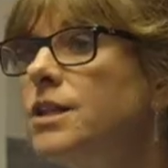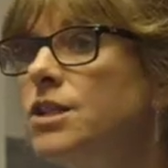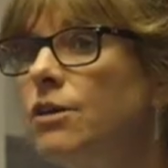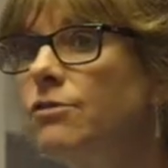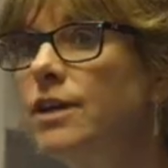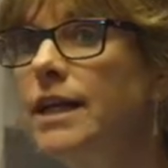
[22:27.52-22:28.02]

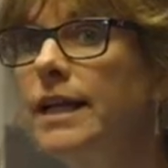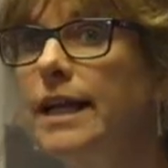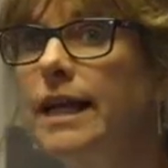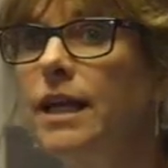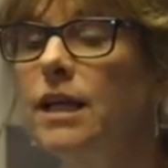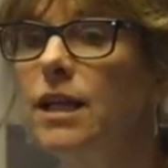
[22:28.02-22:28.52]
So
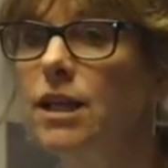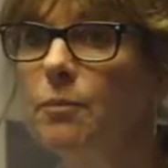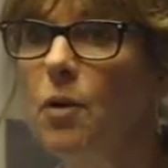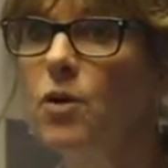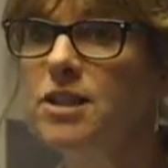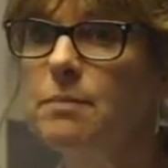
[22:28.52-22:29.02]
really, the
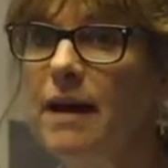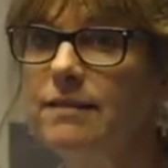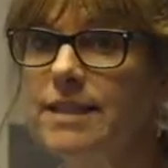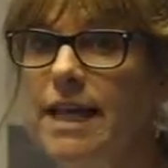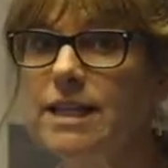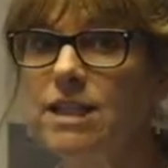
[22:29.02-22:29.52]
point
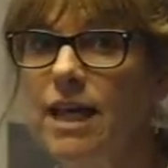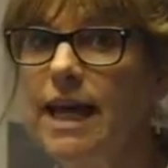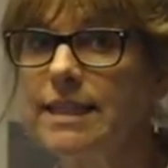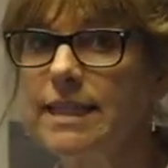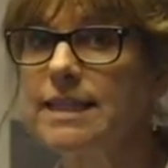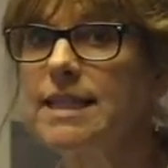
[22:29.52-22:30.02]
about data
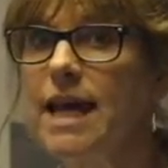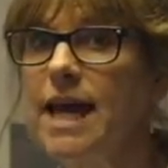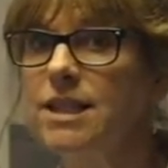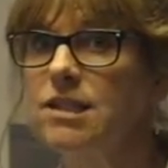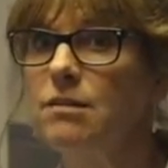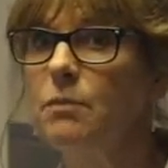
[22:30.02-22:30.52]
is it's there
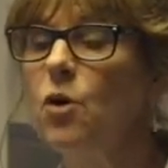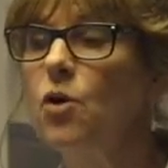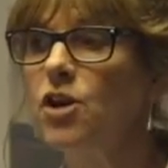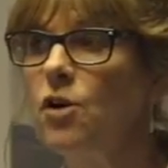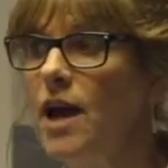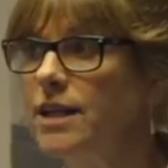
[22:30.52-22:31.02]
to
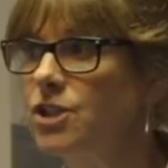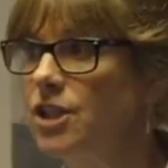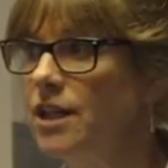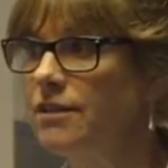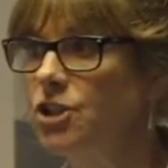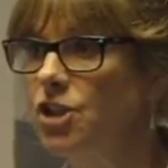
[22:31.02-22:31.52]
support your
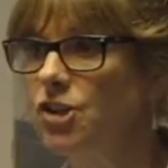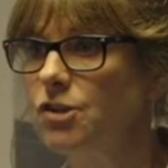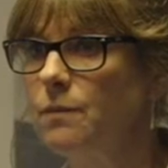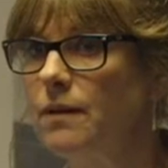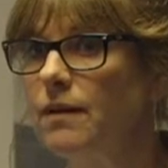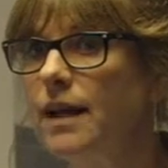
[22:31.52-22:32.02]
engineering
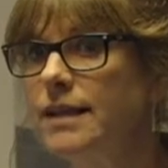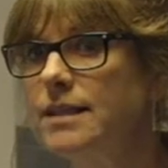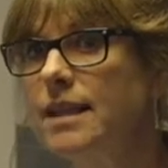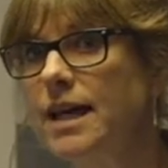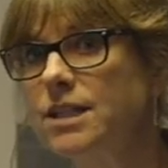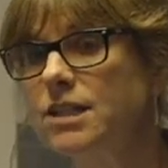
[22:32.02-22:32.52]
judgment, it's
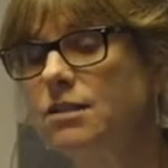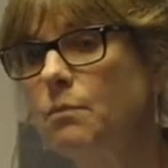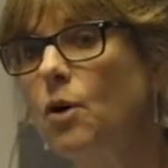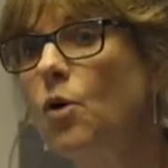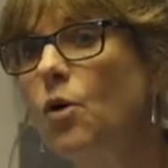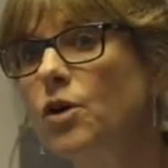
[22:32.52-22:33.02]
there to
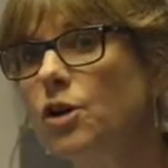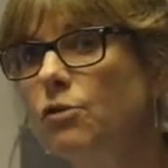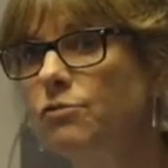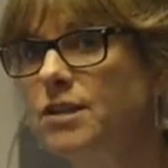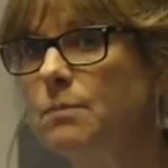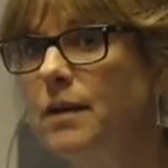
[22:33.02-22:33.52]
support your
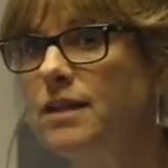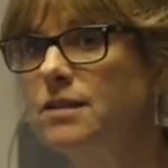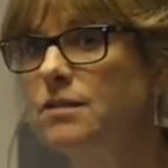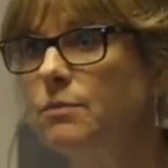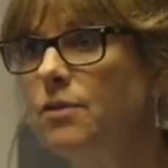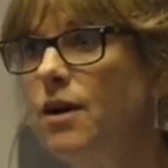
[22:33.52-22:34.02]

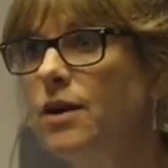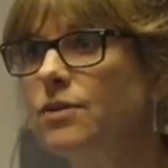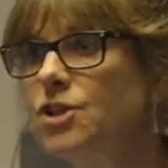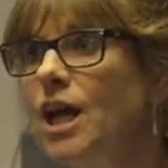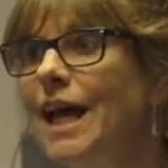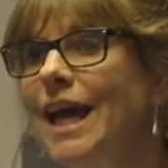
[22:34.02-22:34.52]
risk-based
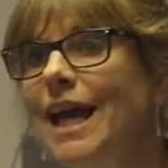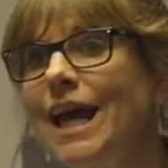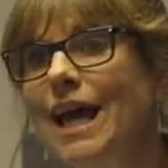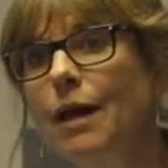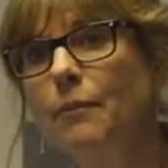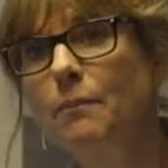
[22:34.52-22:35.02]
approach.
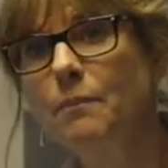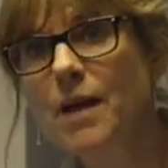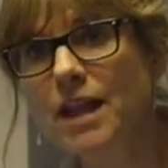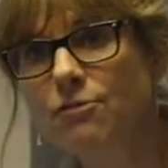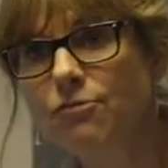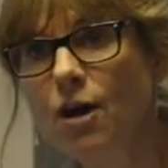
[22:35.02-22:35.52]

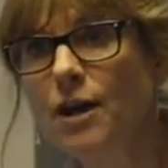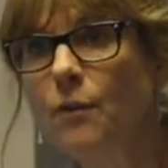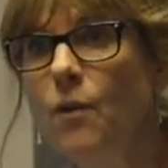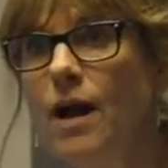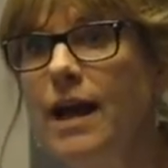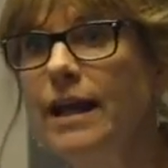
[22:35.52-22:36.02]
In the right
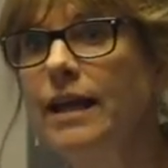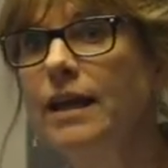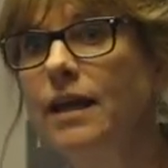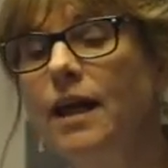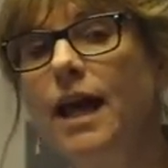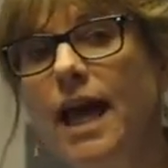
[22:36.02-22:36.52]
way,
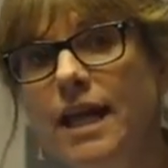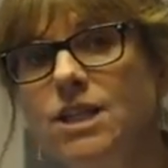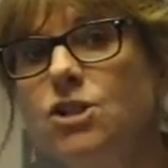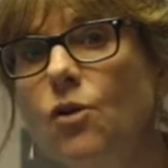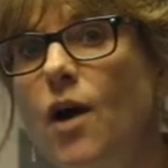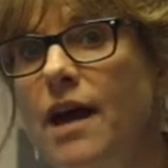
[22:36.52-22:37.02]

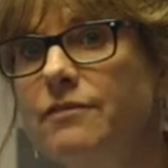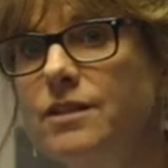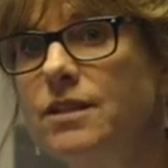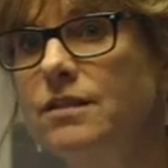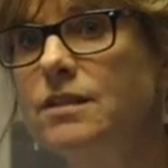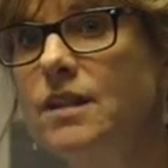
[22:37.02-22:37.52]
it's your
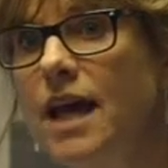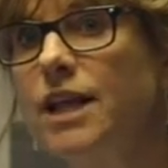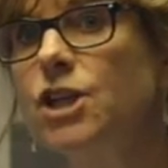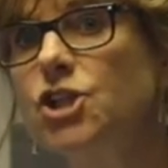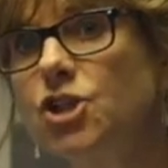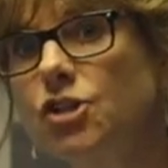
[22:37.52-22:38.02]
evidence, and
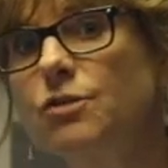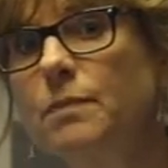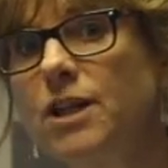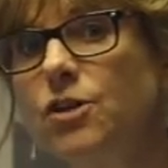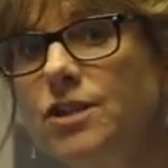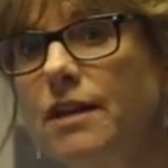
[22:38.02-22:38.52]
it should
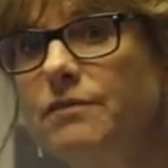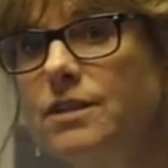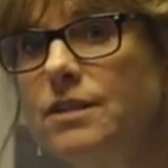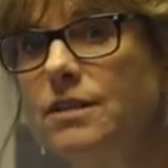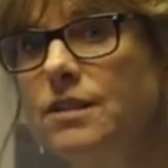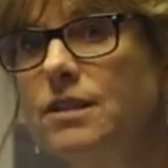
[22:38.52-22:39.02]
be good
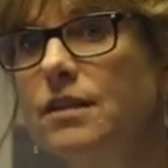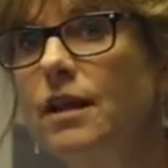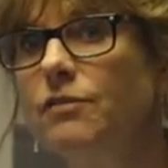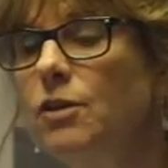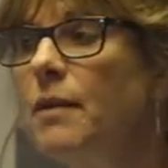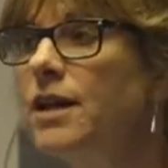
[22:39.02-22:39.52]
evidence.
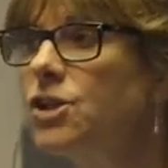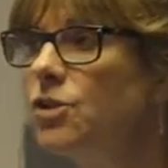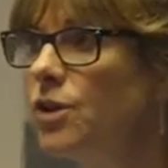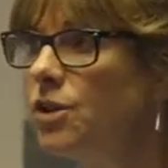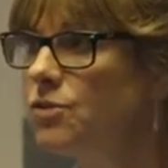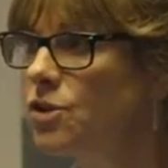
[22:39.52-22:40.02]
If you make
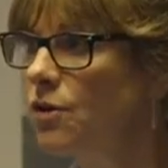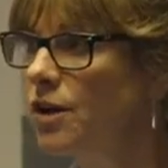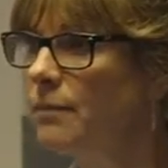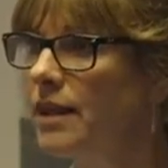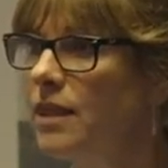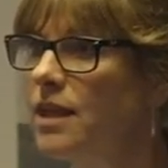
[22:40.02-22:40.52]
sure you
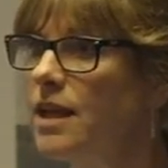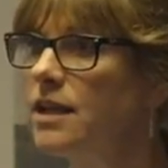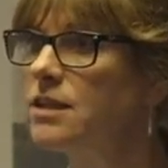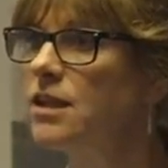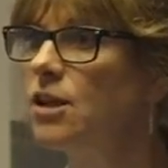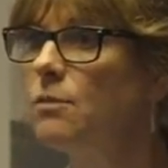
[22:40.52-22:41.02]
document
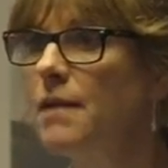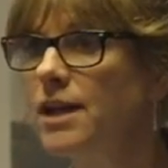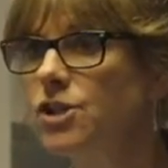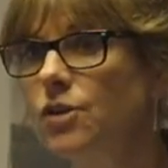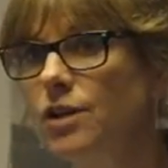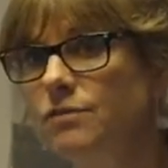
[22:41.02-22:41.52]
things, that you
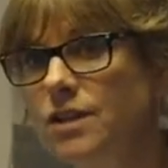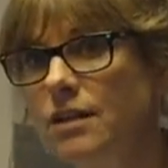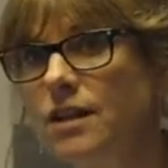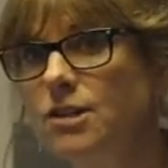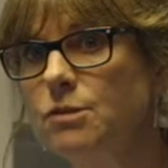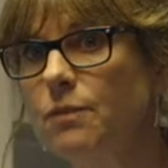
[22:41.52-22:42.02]
make sure you've
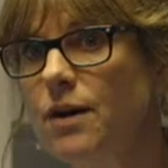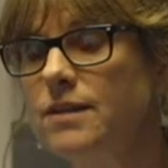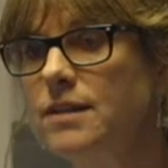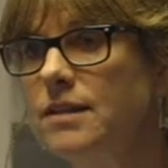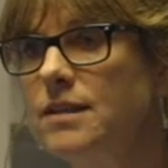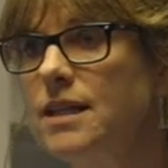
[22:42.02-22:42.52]
done those
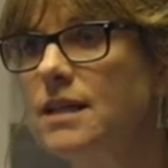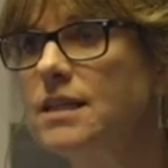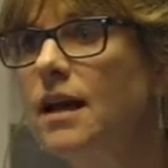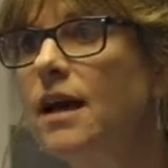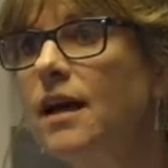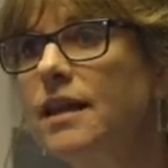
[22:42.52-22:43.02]

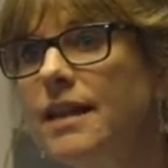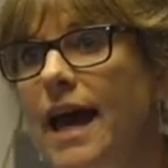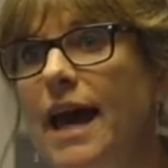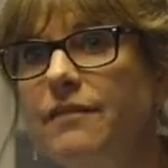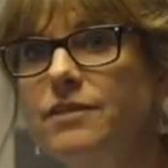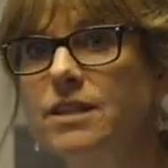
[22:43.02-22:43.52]
processes,
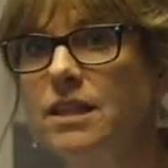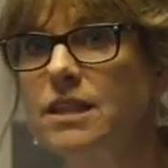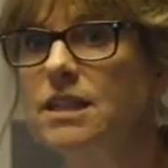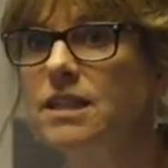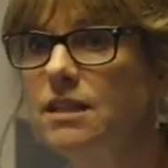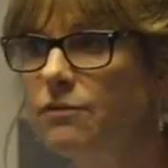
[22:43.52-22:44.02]
that
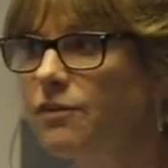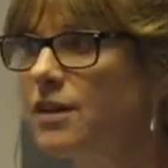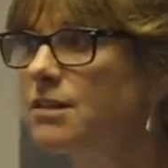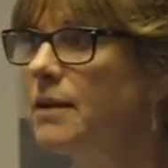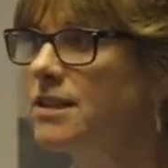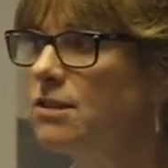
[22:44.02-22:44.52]
evidence is the
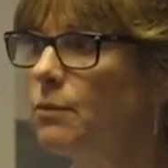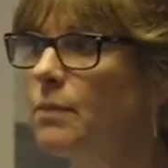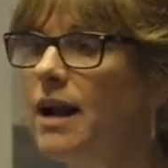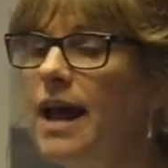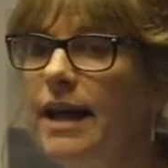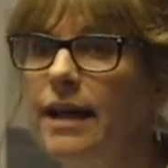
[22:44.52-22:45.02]
fundamental
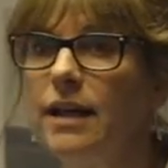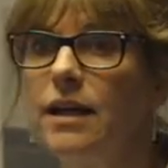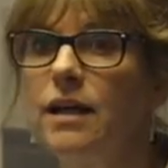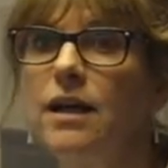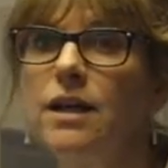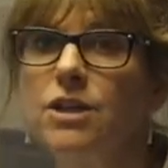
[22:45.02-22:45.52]
plank
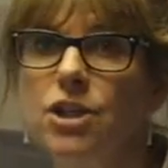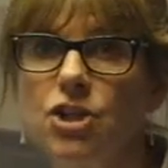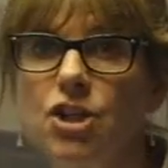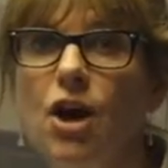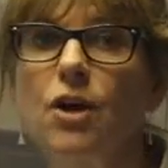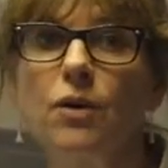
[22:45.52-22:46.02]
to
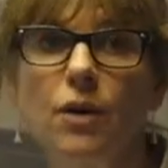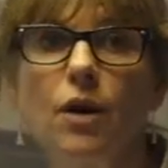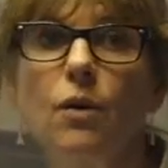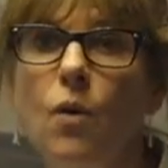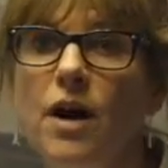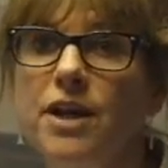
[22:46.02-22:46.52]
show
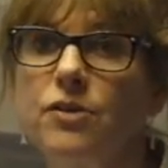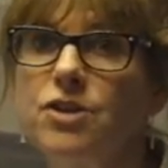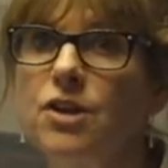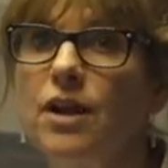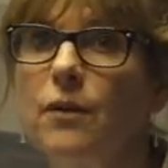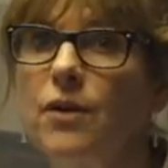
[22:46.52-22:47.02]
why you're
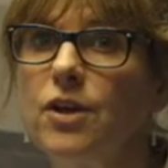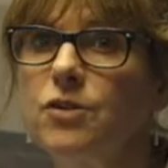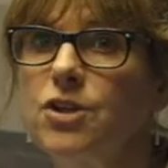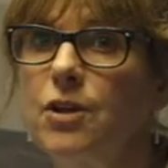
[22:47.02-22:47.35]
doing what you're